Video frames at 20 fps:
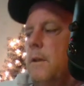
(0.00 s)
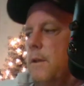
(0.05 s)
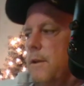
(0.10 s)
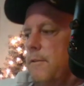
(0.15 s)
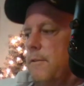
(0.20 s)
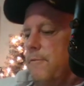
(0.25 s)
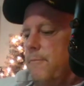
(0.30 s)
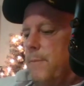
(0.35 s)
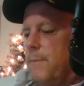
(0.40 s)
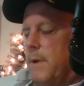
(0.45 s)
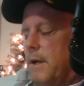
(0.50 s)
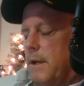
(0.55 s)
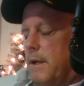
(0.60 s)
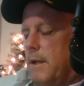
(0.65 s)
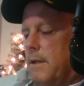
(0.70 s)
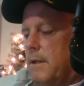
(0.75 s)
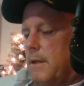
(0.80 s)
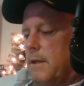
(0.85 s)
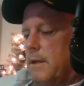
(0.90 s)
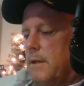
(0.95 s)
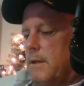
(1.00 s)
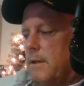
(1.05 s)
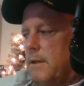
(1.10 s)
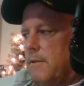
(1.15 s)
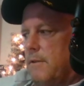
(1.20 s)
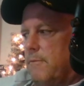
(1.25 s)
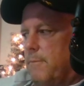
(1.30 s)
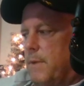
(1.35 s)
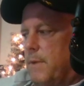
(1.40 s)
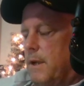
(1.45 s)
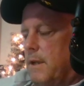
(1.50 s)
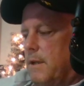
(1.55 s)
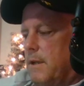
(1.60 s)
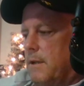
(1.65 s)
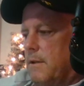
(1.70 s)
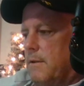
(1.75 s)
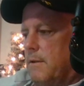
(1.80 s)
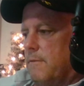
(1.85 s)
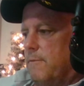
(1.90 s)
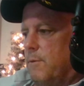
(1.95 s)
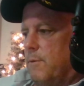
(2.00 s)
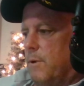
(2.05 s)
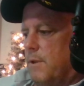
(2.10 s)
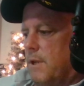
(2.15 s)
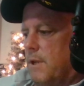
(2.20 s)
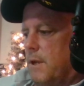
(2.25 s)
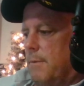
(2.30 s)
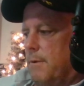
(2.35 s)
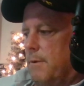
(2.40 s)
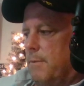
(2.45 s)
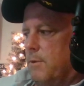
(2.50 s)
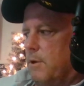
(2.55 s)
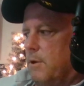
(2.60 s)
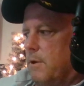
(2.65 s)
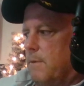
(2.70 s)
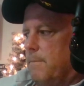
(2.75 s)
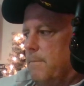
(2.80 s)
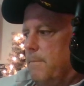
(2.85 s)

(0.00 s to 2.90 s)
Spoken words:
of my forthcoming book.